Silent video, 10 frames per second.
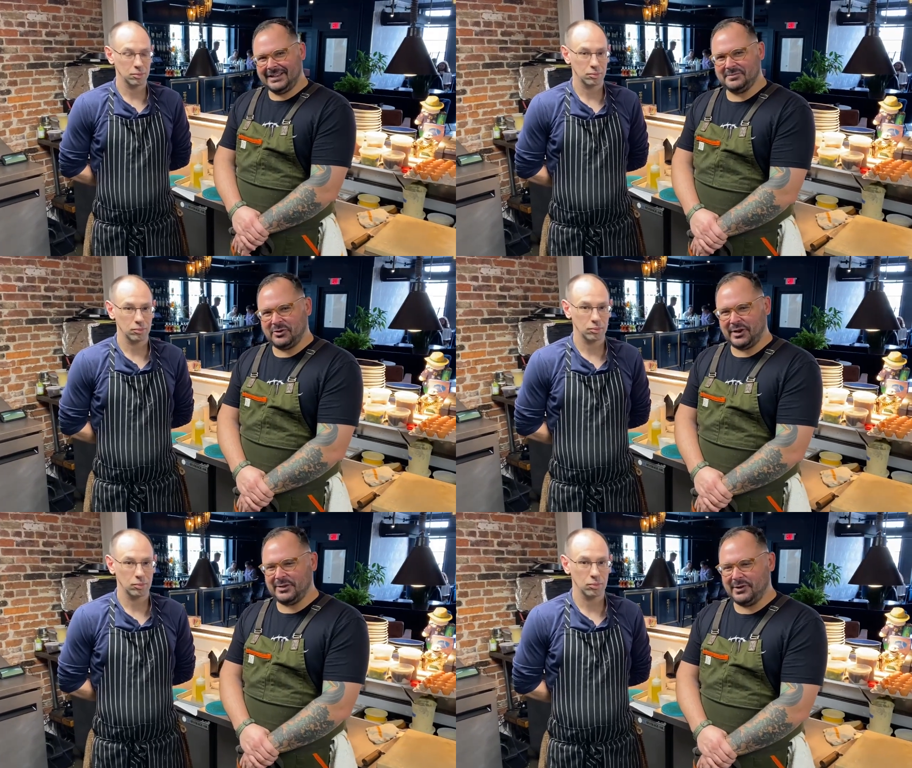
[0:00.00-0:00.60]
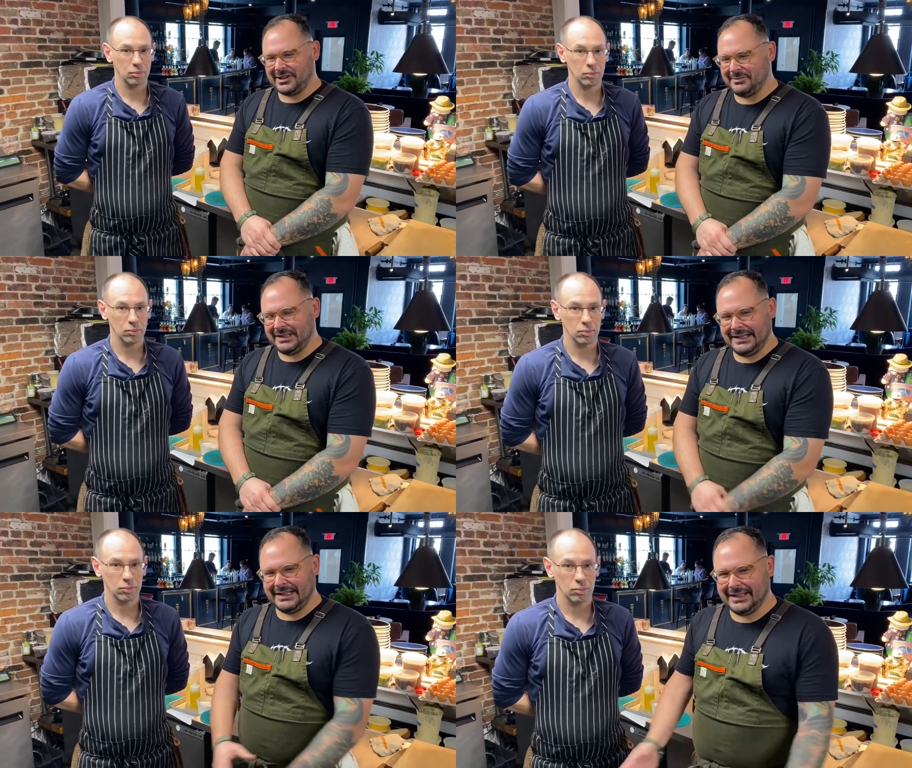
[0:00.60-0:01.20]
Speaker 1: Good morning. Welcome to
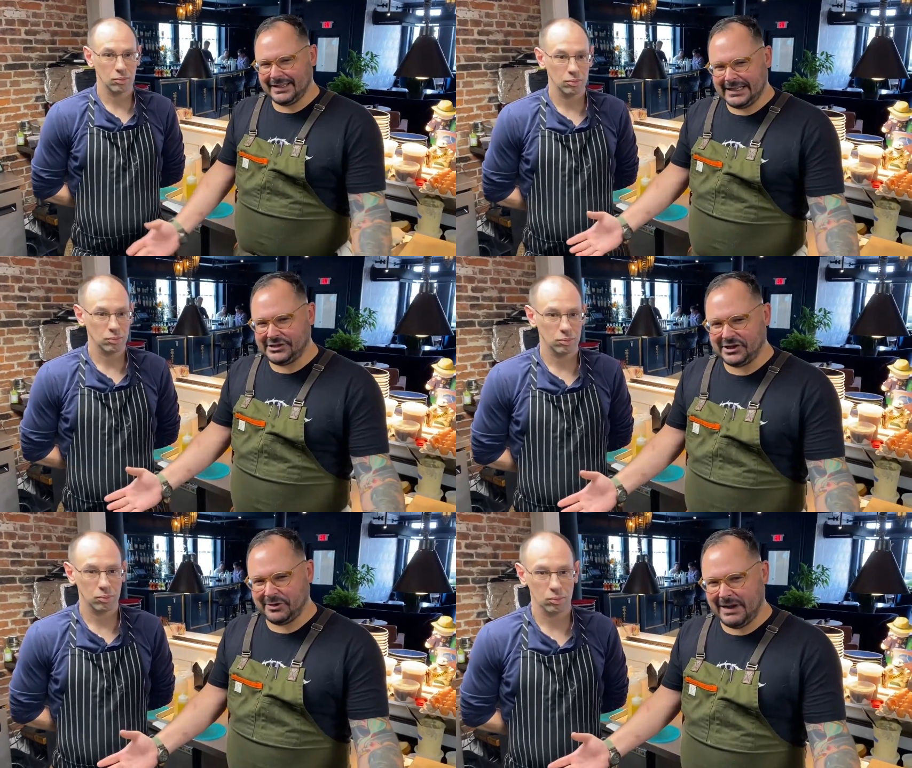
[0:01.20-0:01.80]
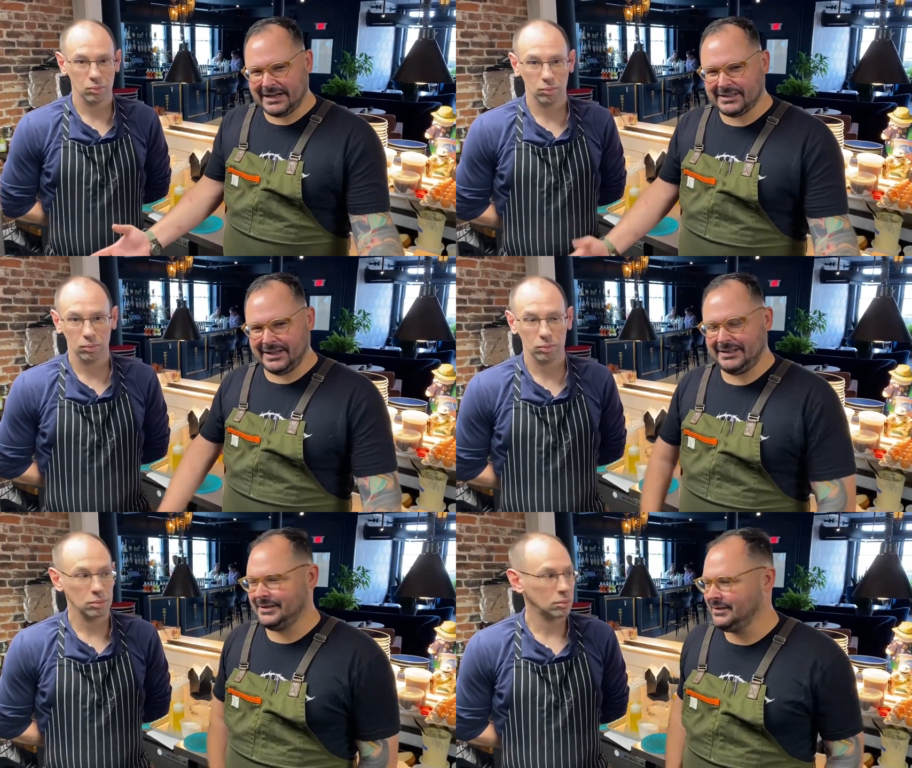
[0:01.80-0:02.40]
the uh, the kitchenette Waxlight.